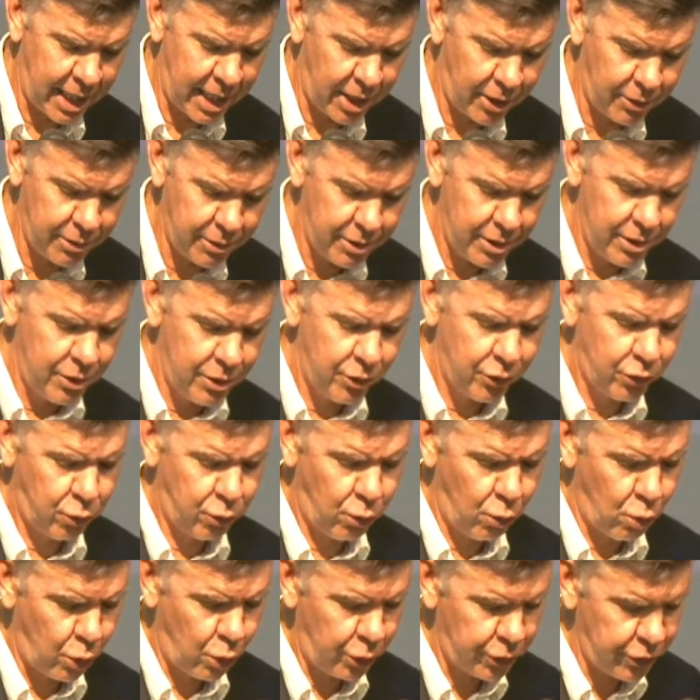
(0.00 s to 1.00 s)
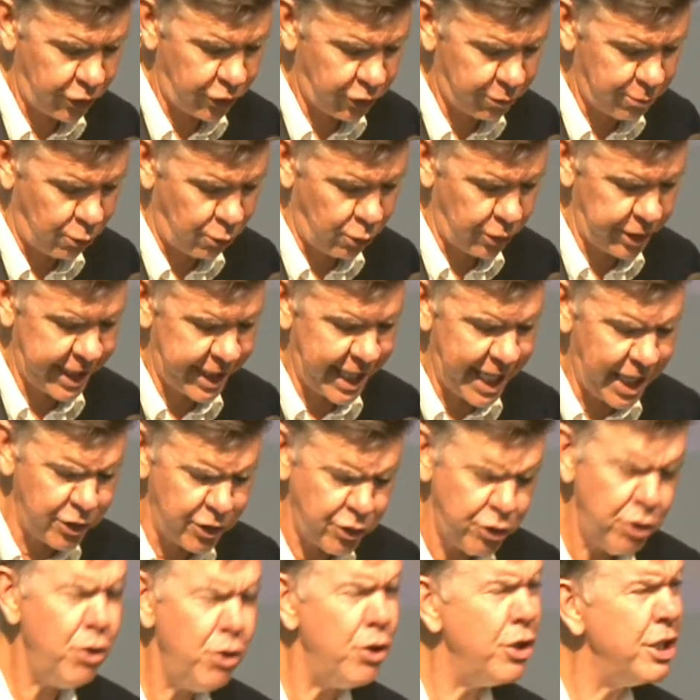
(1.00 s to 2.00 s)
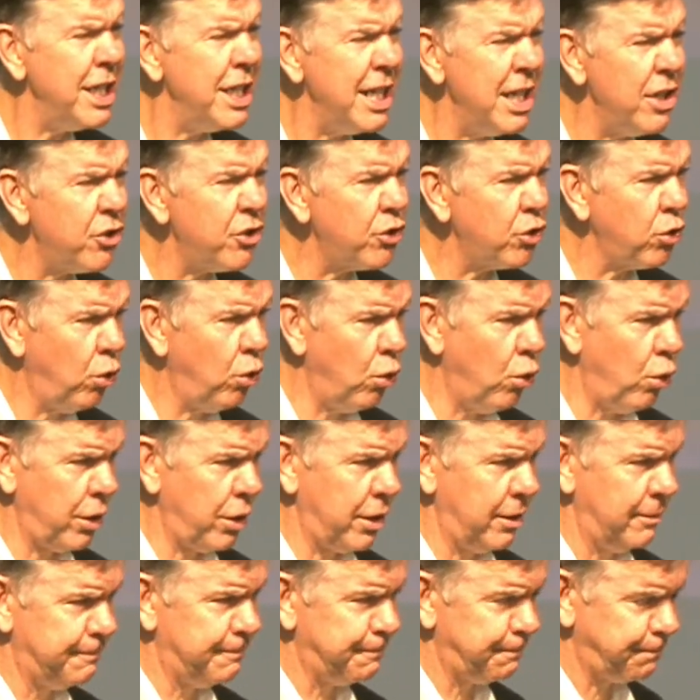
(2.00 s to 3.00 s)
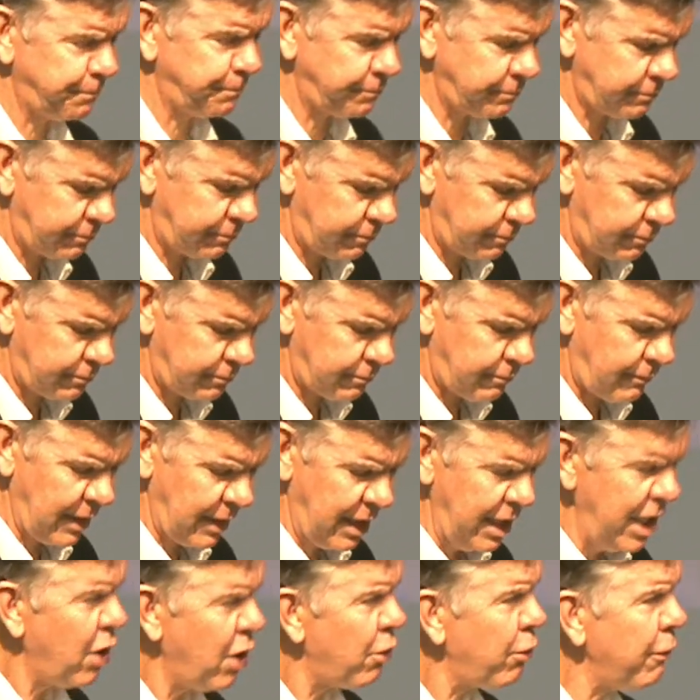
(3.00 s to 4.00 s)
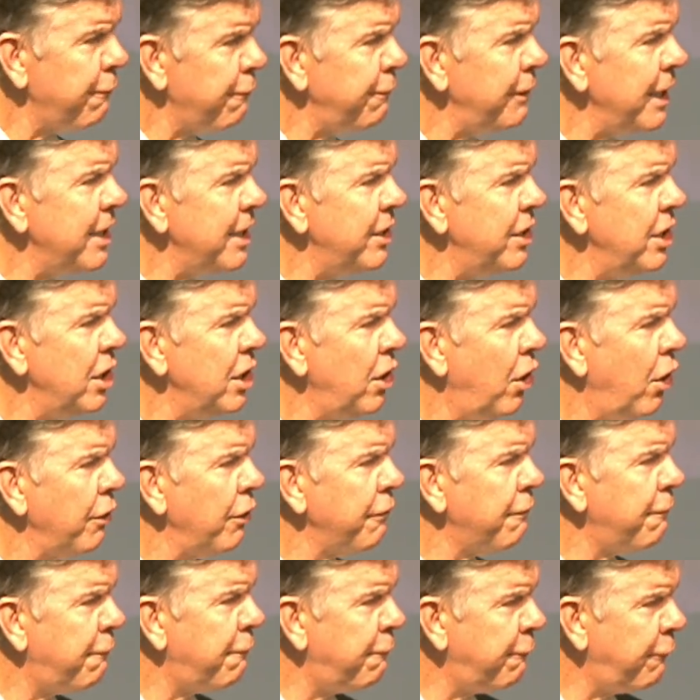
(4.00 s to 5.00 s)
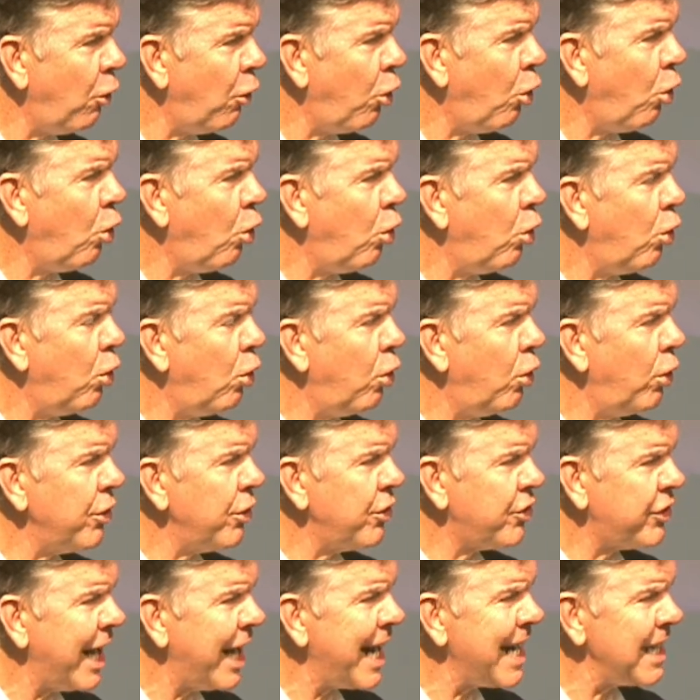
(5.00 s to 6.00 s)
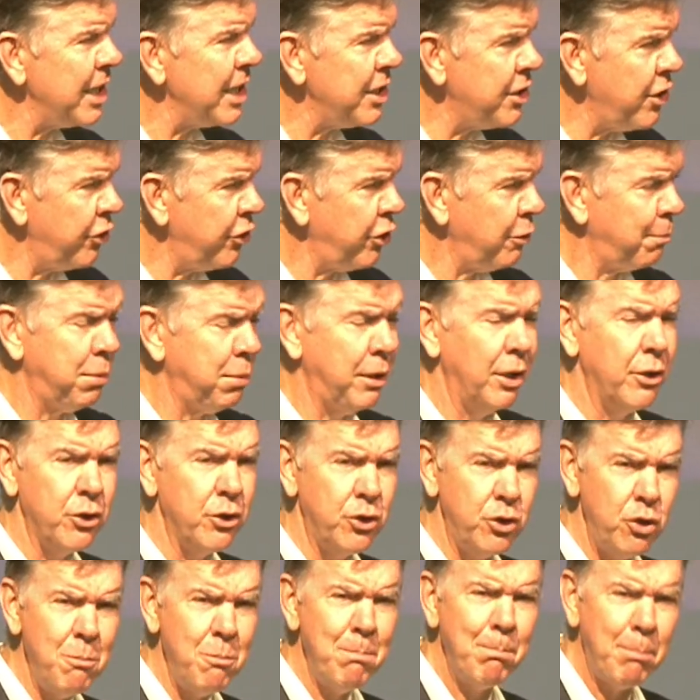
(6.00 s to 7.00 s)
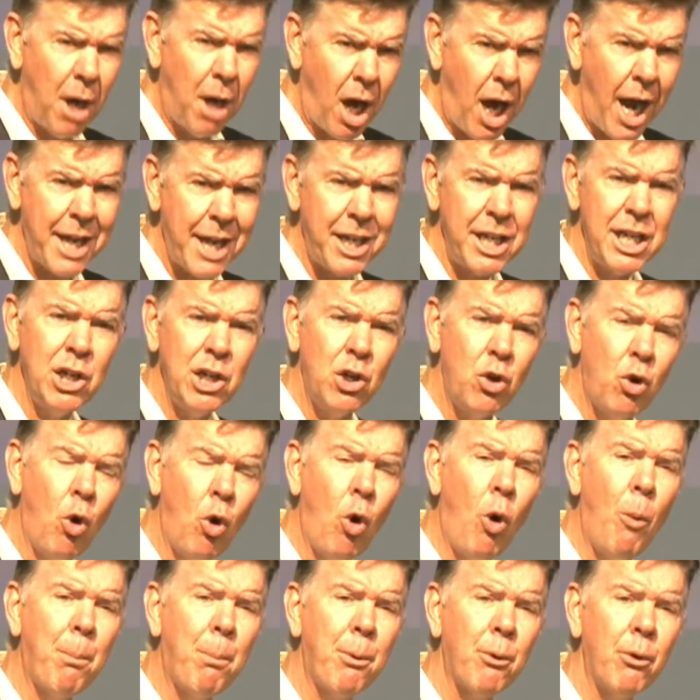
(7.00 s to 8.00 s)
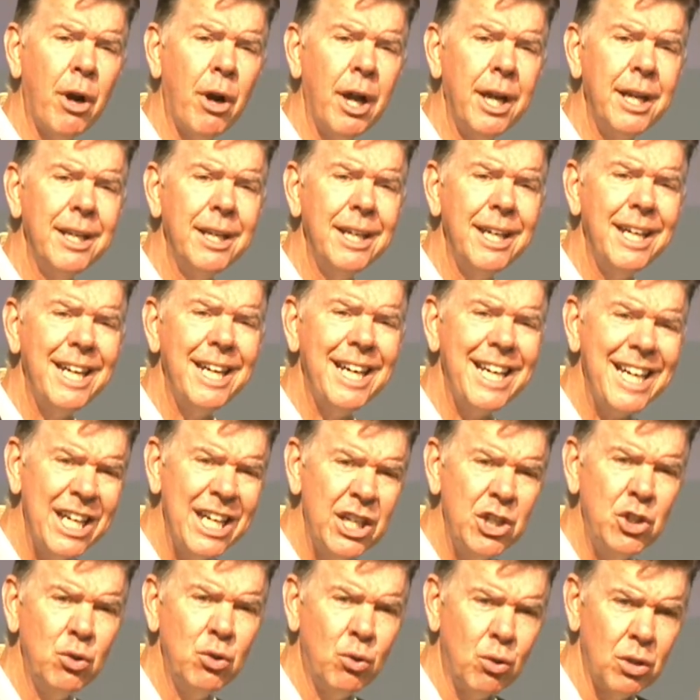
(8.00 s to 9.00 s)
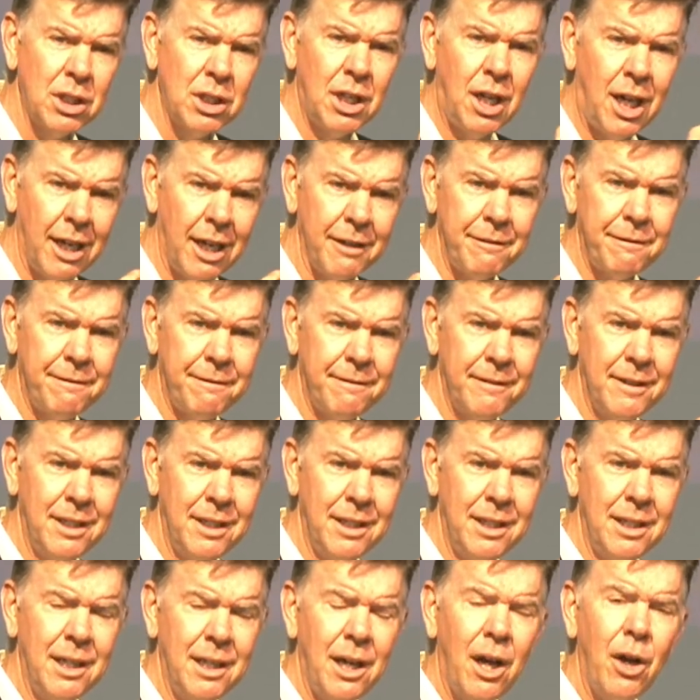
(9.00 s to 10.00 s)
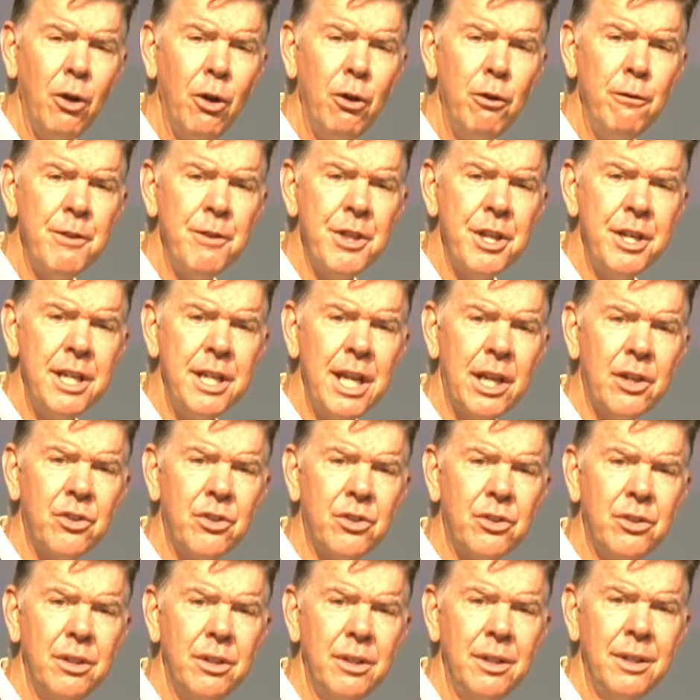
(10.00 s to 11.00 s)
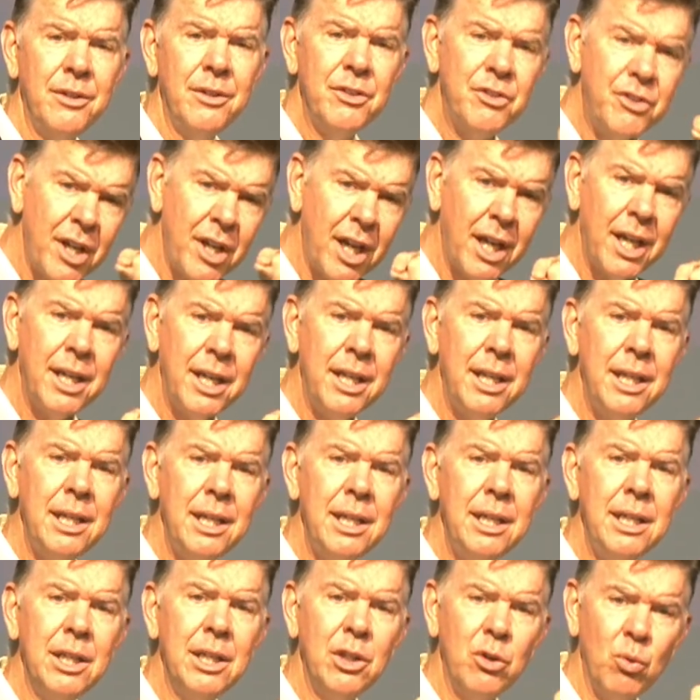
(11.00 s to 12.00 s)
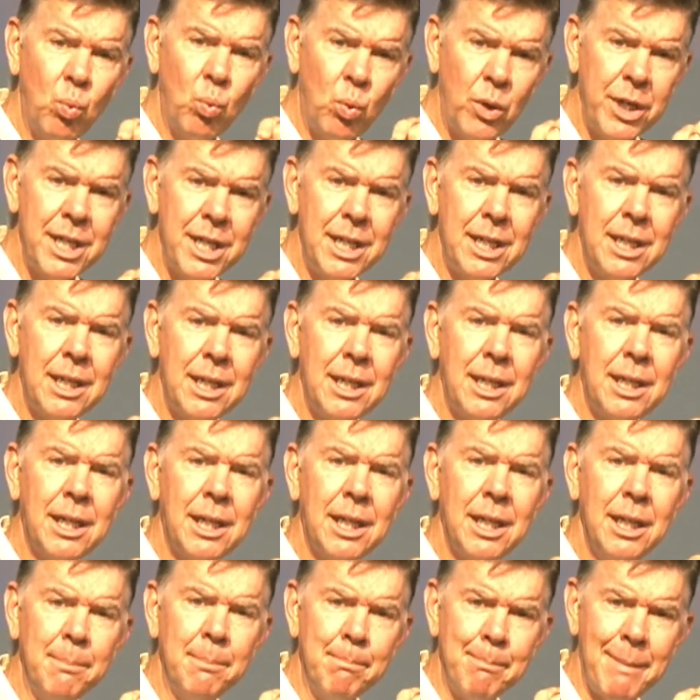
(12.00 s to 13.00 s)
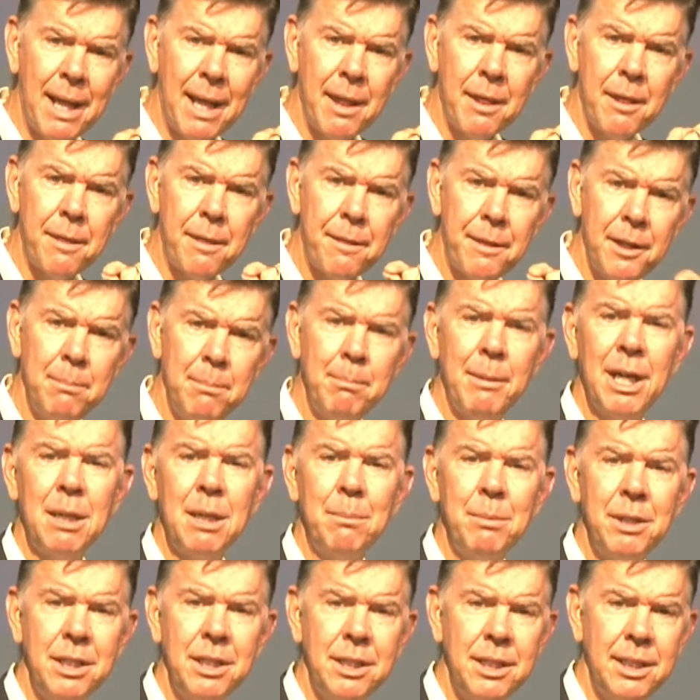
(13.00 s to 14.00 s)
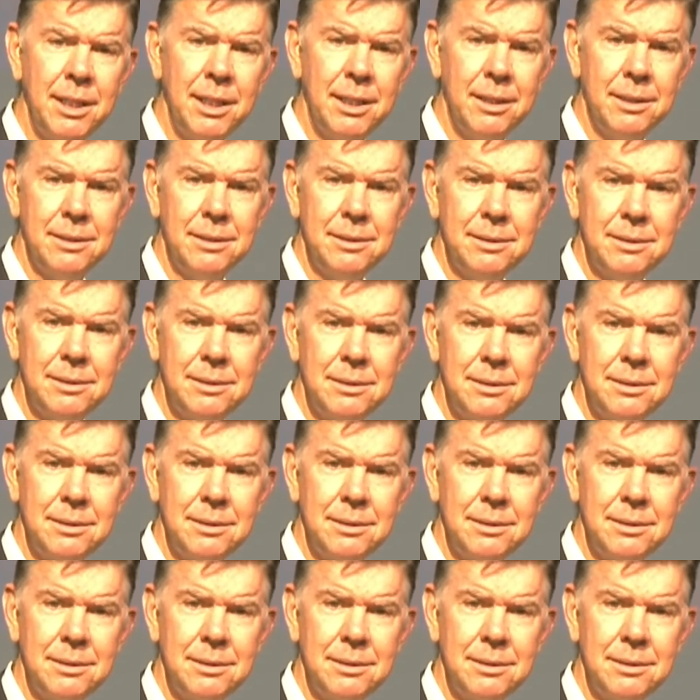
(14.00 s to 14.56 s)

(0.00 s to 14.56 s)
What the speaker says: our talk this morning, our New Year's talk, reflecting on four daily disciplines you might incorporate in your life over the next day and week and month and maybe year.